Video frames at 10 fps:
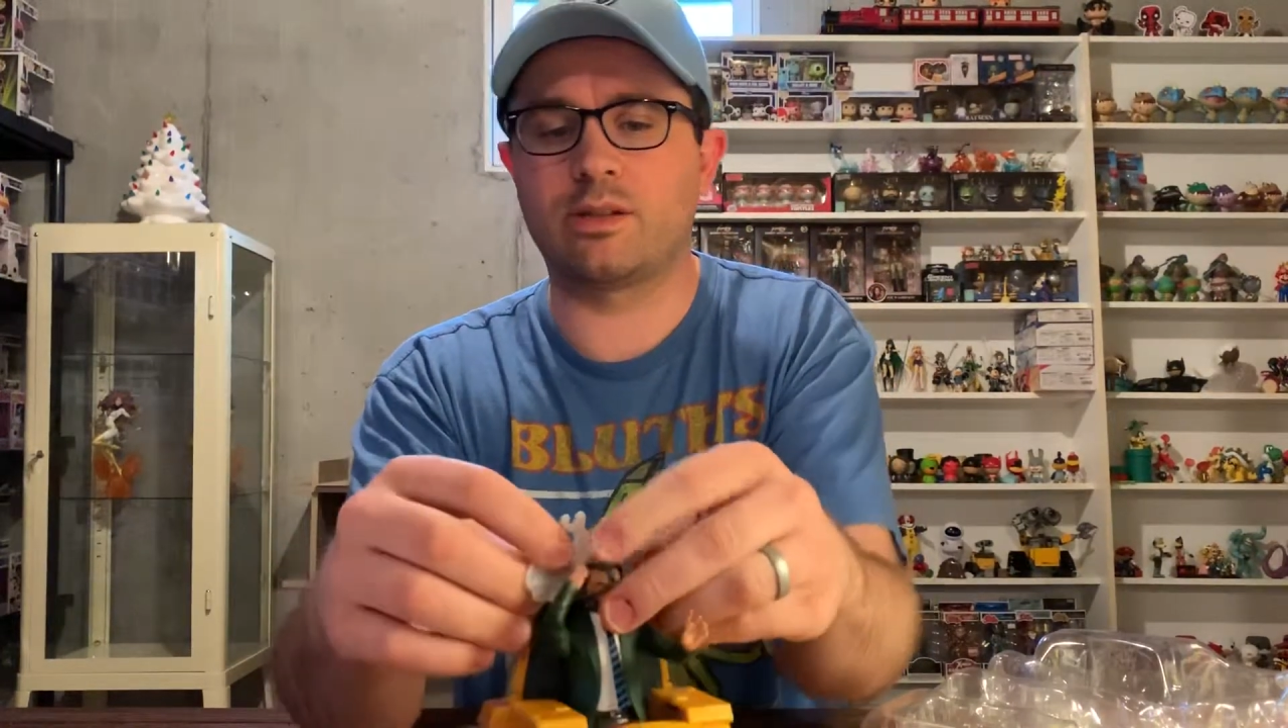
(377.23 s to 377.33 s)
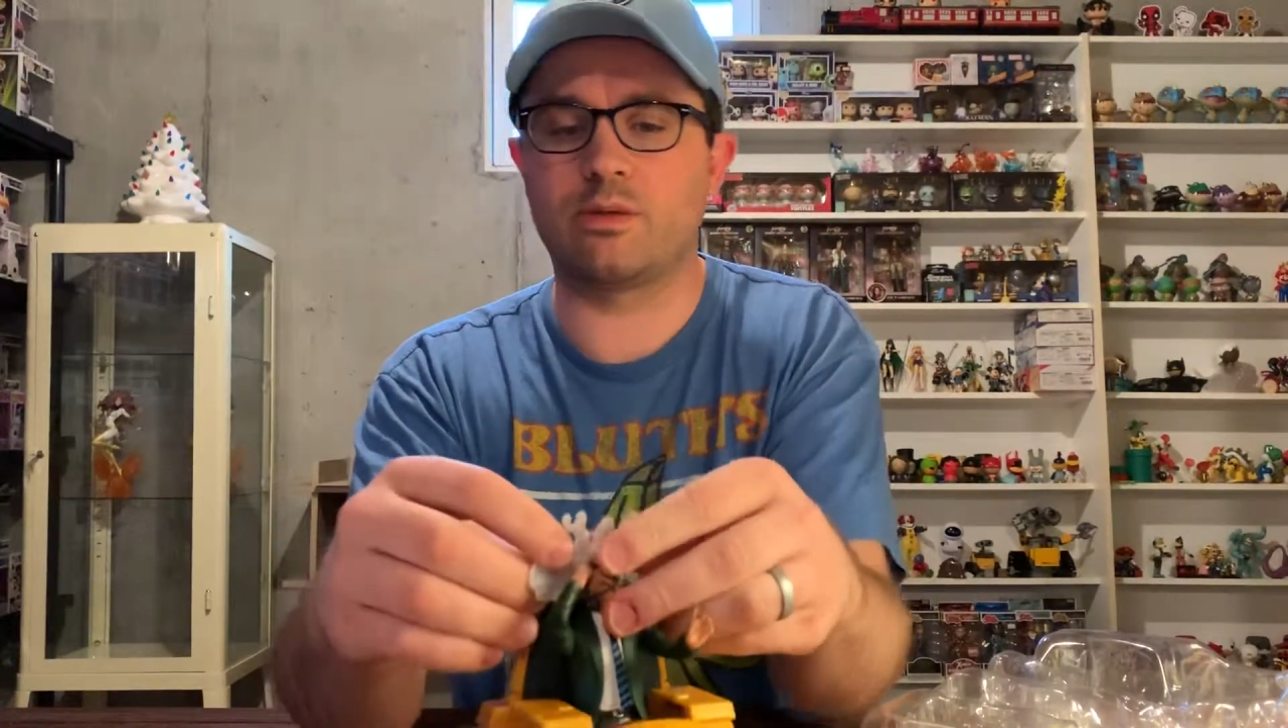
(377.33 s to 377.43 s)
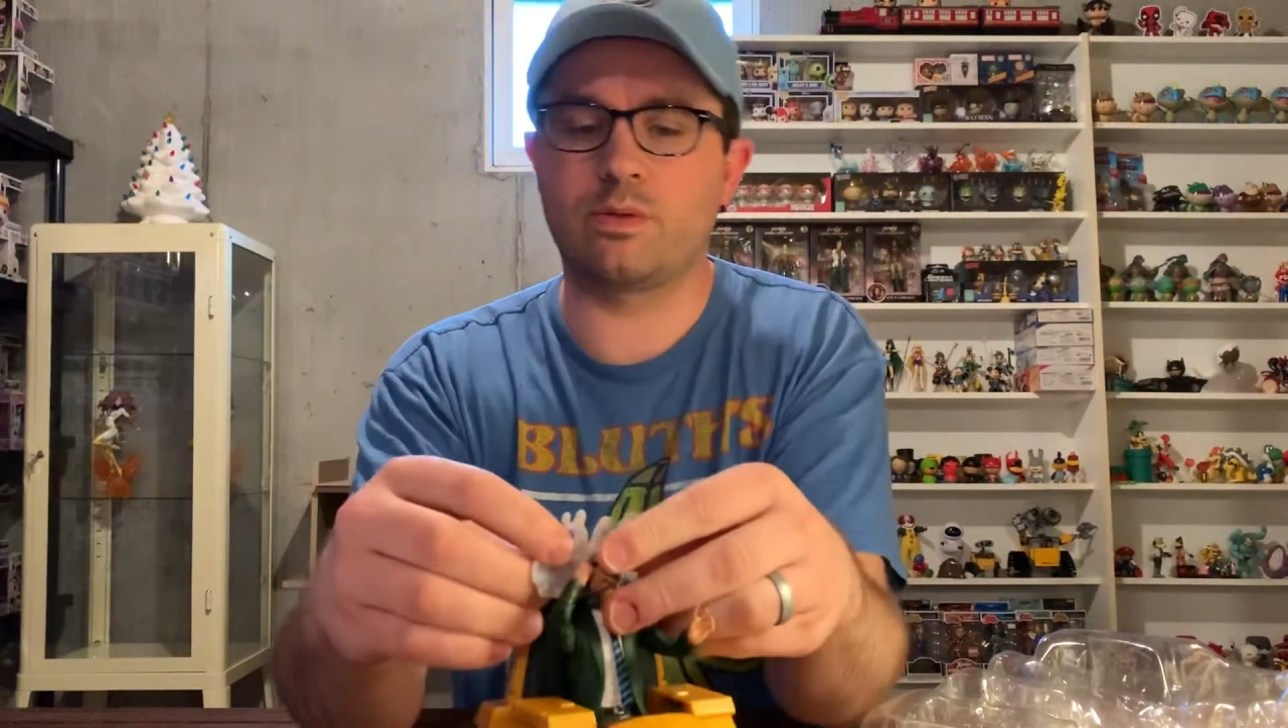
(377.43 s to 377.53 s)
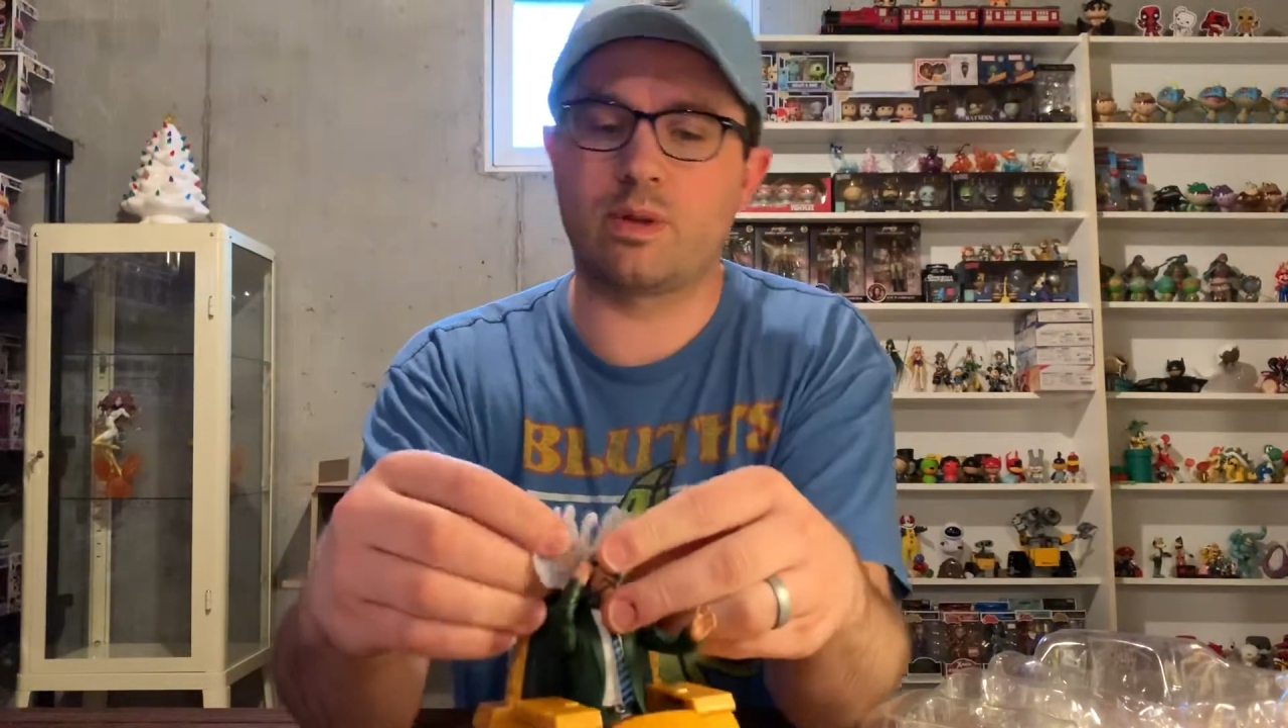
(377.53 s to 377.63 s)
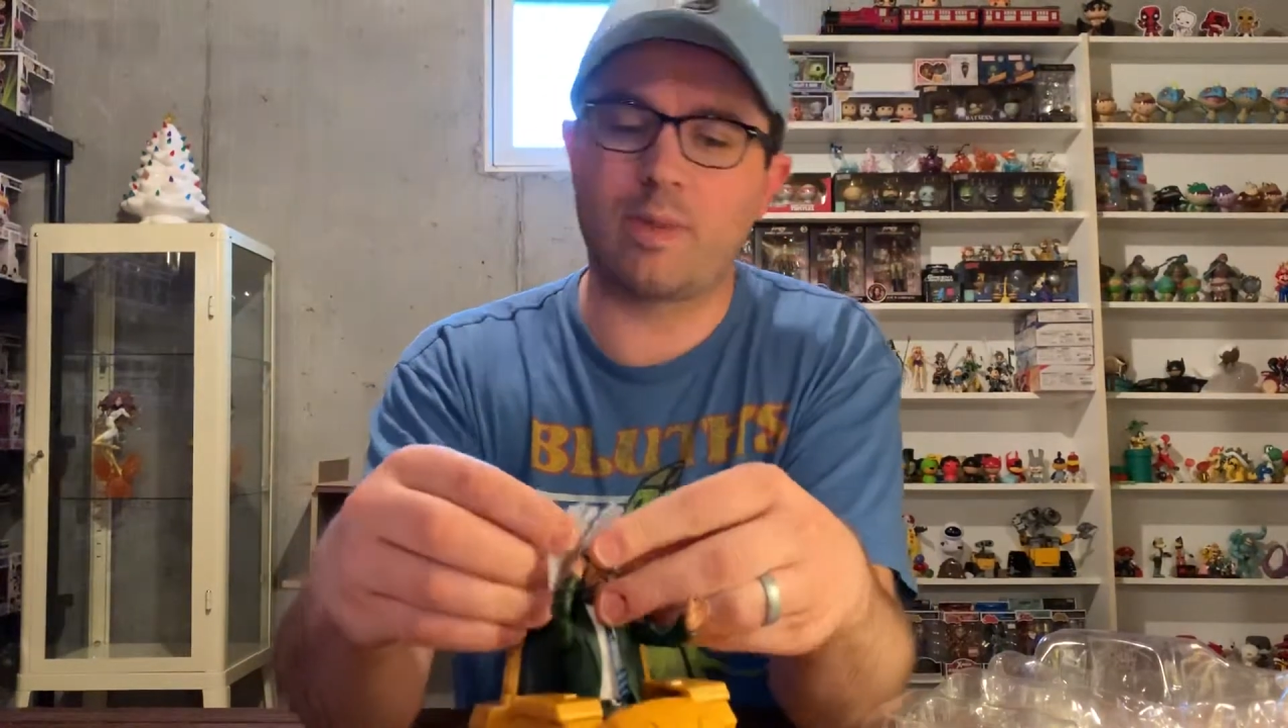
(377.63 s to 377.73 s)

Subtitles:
to the